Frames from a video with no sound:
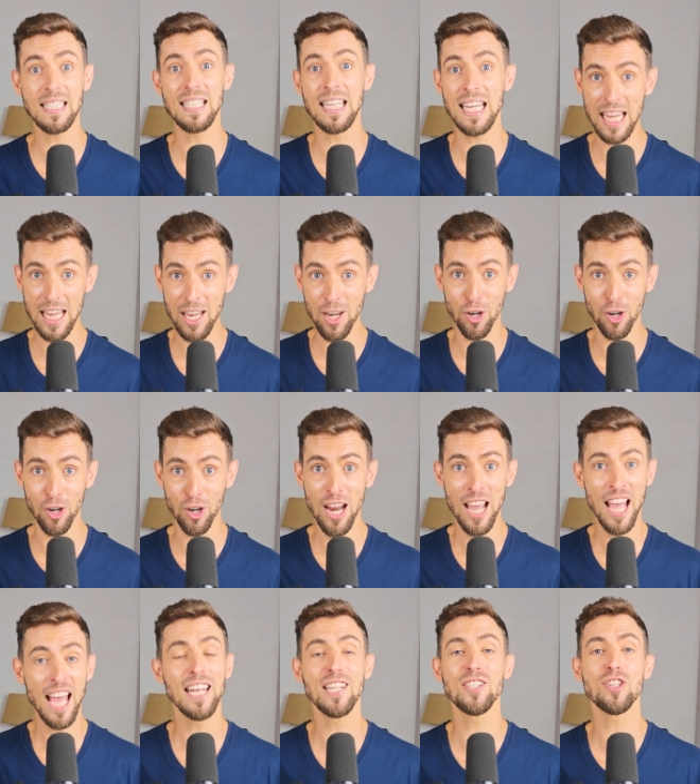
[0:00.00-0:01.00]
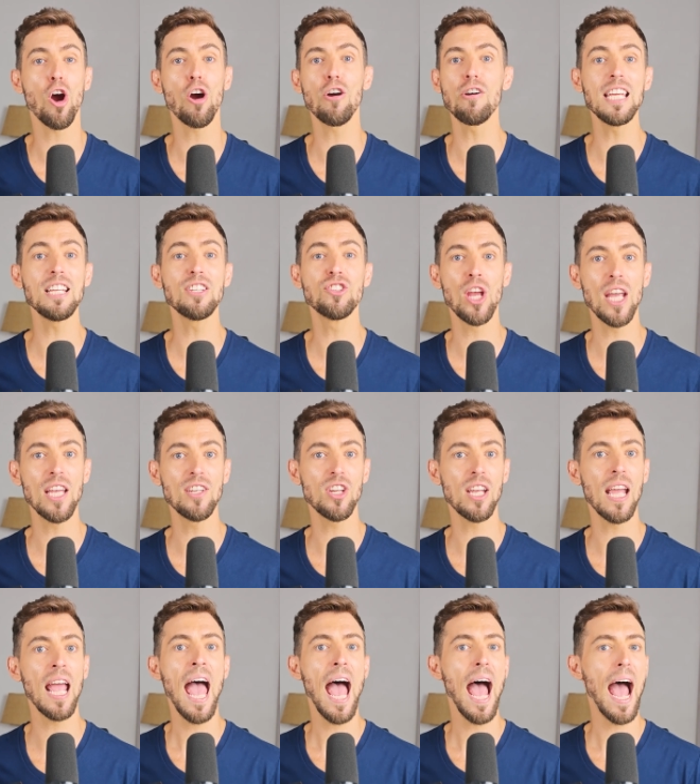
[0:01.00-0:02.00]
it's here, and it's already
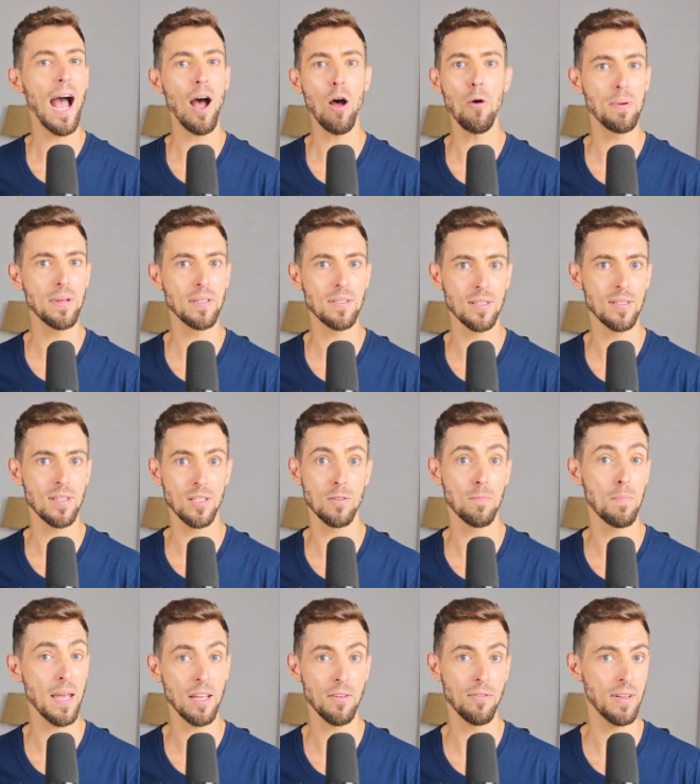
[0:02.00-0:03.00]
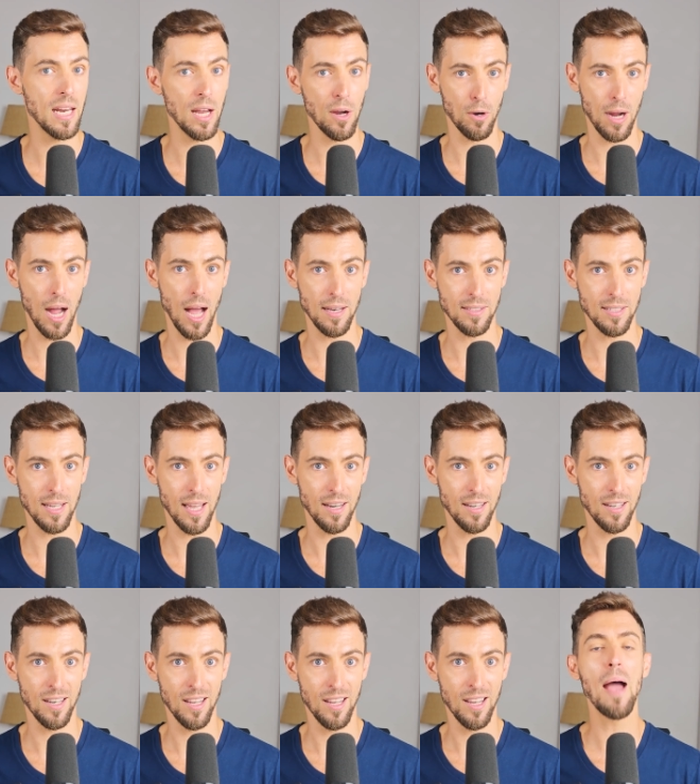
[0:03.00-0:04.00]
changing how businesses make video
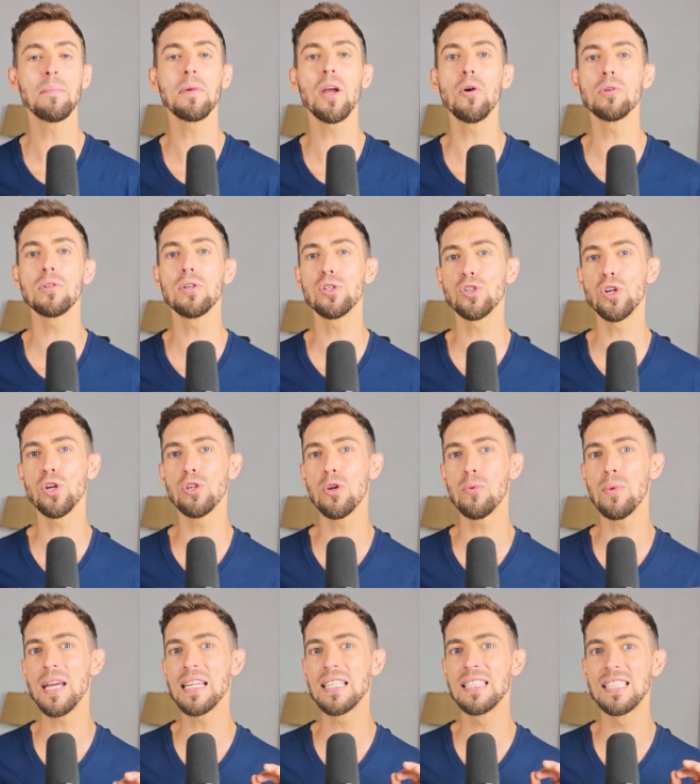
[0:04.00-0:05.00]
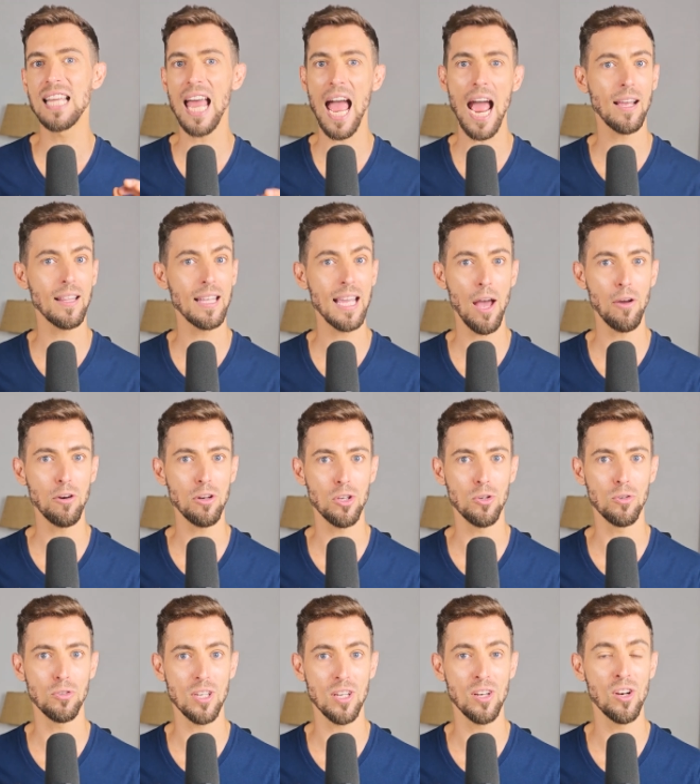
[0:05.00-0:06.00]
content. I'm going to show you exactly how to
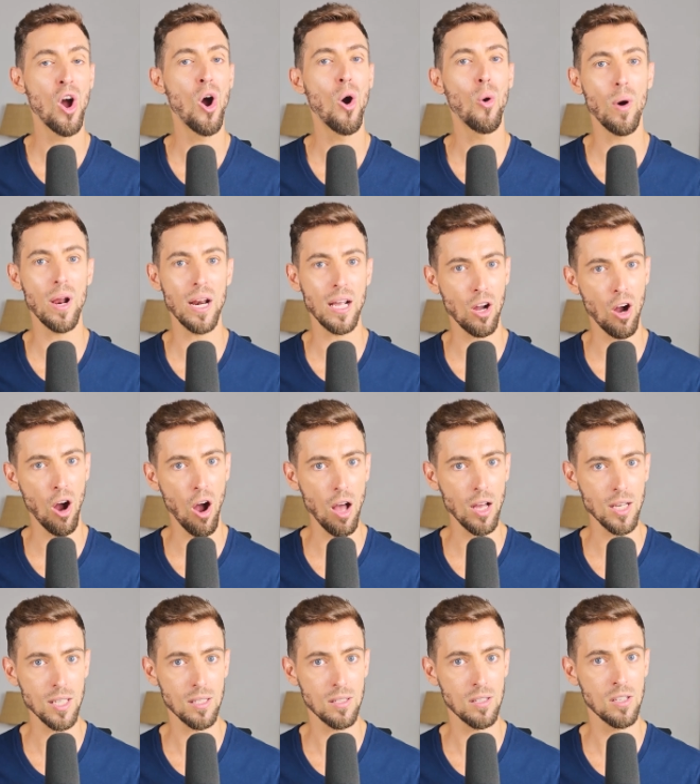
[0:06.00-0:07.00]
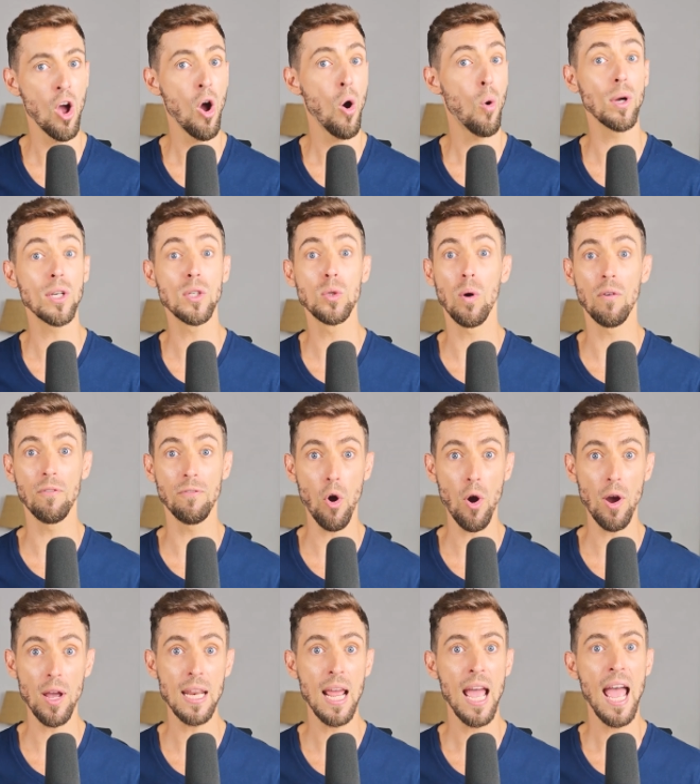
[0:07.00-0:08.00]
use it, what it costs, what to
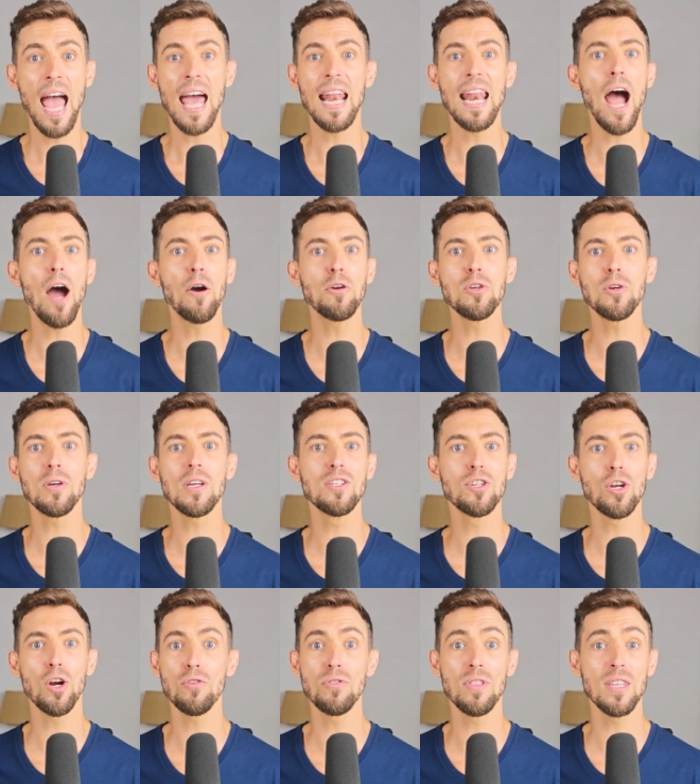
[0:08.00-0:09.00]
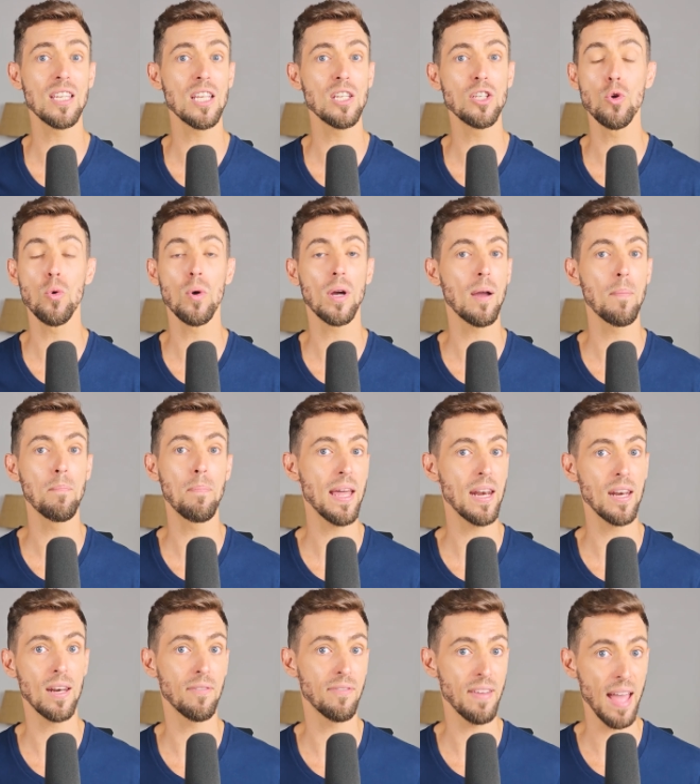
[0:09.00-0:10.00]
avoid, and how you can turn this into a
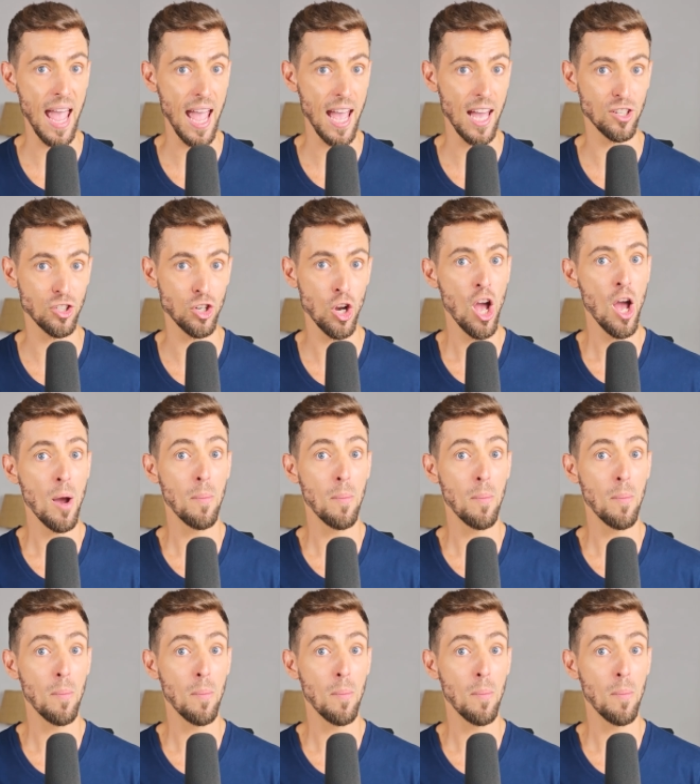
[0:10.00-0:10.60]
competitive edge